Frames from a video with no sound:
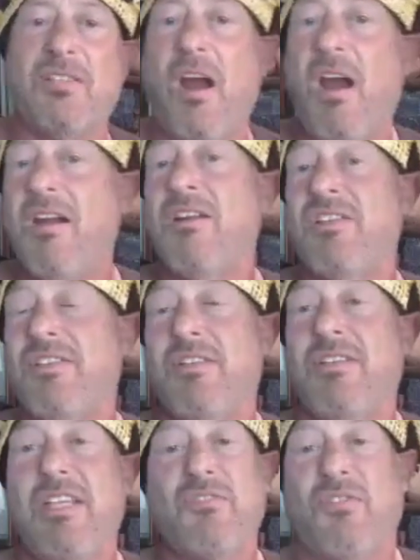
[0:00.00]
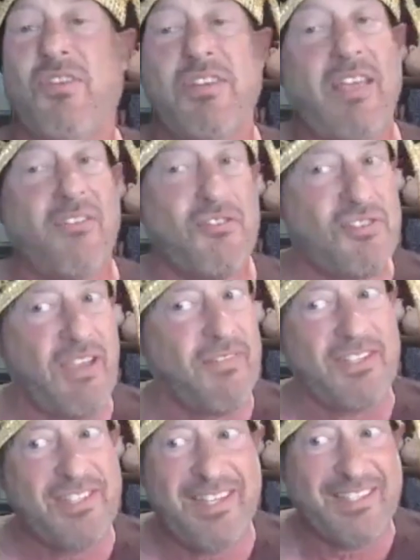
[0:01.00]
Carter still lives for another
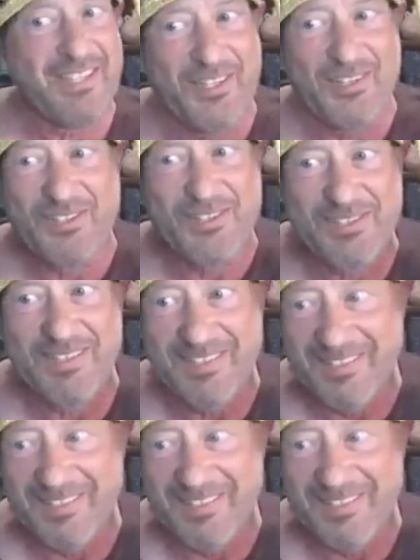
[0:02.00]
17 years.